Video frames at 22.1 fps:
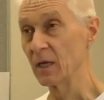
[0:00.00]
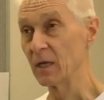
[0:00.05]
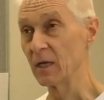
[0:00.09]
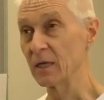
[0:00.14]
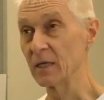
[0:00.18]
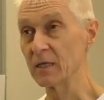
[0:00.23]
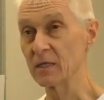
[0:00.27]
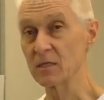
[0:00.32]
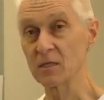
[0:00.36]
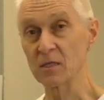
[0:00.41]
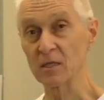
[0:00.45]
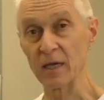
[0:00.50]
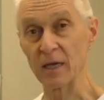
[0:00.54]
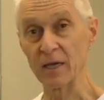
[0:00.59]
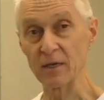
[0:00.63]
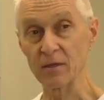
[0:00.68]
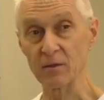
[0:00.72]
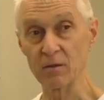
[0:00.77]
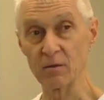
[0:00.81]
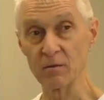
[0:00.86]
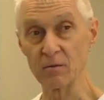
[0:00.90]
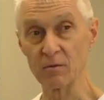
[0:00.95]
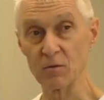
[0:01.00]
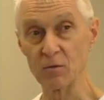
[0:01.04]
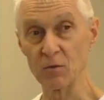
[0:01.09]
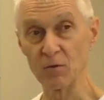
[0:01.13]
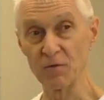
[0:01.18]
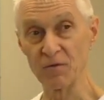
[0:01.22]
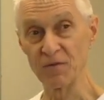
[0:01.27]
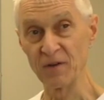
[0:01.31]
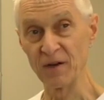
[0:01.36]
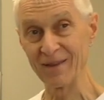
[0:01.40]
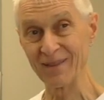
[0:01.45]
is that you'll
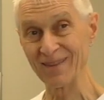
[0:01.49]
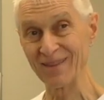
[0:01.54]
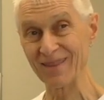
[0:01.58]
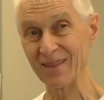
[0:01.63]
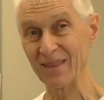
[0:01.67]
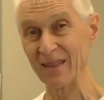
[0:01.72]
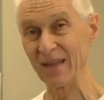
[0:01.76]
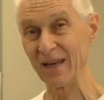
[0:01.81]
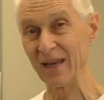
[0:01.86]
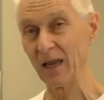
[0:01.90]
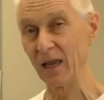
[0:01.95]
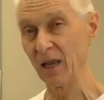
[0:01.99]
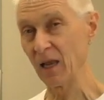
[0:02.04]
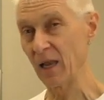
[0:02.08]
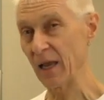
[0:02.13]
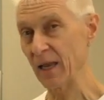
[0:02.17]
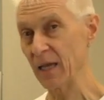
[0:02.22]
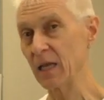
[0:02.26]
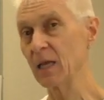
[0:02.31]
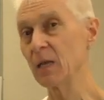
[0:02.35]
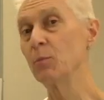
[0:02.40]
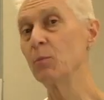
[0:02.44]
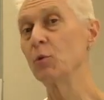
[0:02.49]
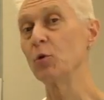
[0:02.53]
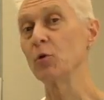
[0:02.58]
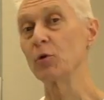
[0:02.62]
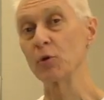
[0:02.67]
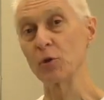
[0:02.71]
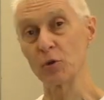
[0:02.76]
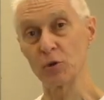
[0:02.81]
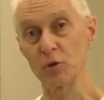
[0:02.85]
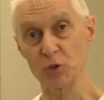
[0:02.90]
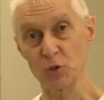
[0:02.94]
find that the
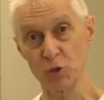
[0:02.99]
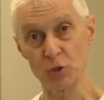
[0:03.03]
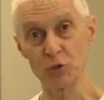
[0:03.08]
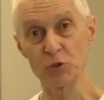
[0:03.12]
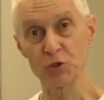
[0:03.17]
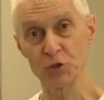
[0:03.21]
labeling that you